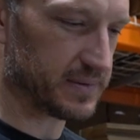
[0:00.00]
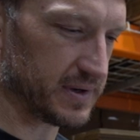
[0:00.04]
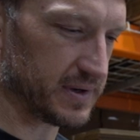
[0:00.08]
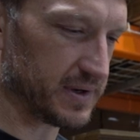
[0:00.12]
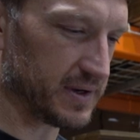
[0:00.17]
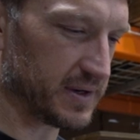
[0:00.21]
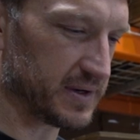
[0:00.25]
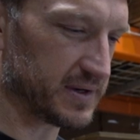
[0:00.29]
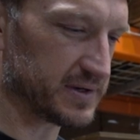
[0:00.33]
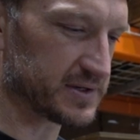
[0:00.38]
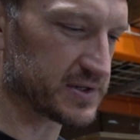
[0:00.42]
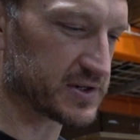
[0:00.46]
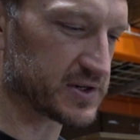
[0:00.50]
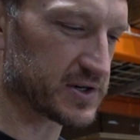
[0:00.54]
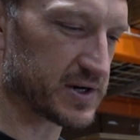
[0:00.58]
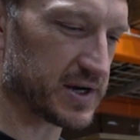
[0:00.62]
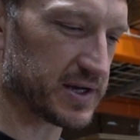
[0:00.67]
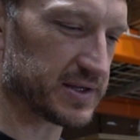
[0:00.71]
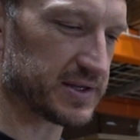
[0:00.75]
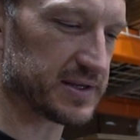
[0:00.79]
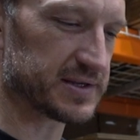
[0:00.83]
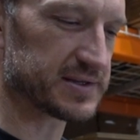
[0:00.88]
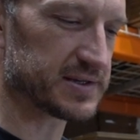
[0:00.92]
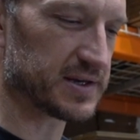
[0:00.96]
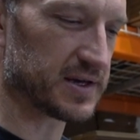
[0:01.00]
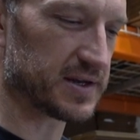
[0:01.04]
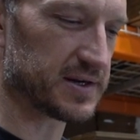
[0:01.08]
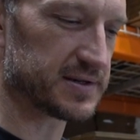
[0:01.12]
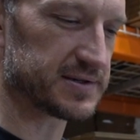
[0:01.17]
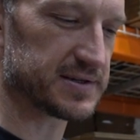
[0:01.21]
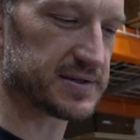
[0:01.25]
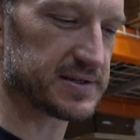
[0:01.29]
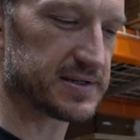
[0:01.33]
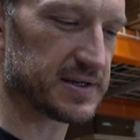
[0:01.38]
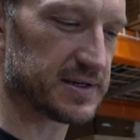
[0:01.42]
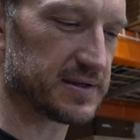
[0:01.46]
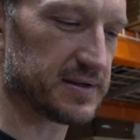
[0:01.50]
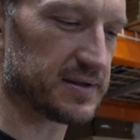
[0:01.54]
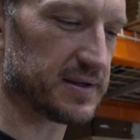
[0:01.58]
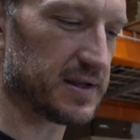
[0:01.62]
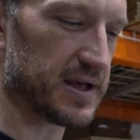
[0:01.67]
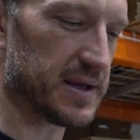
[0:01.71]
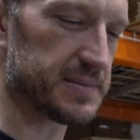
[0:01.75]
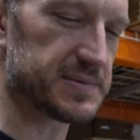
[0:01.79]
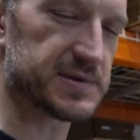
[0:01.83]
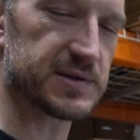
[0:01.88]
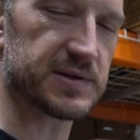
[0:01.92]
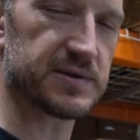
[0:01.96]
uh, has tried this on and just didn't
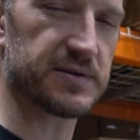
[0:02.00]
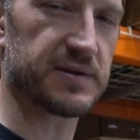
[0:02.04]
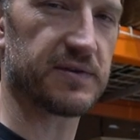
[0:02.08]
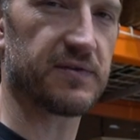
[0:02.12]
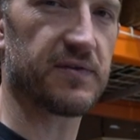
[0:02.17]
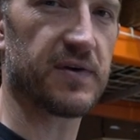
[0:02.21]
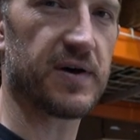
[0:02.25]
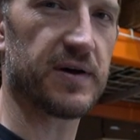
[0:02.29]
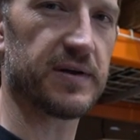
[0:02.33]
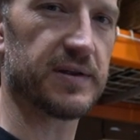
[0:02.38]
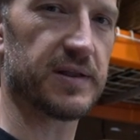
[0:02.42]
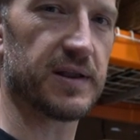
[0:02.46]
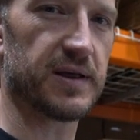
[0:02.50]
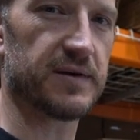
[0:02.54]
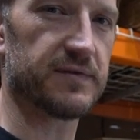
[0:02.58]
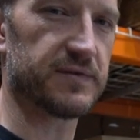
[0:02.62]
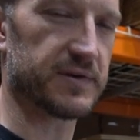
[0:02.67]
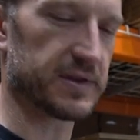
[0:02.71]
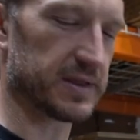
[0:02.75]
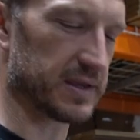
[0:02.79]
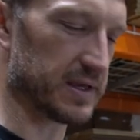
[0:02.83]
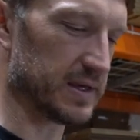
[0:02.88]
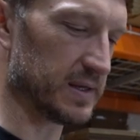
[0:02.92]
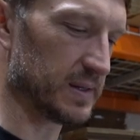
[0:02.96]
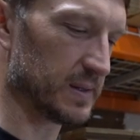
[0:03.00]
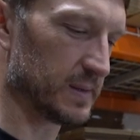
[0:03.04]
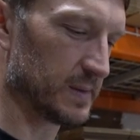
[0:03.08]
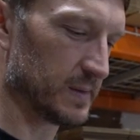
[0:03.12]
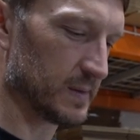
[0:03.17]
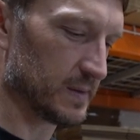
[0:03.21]
absolutely fall in love with it.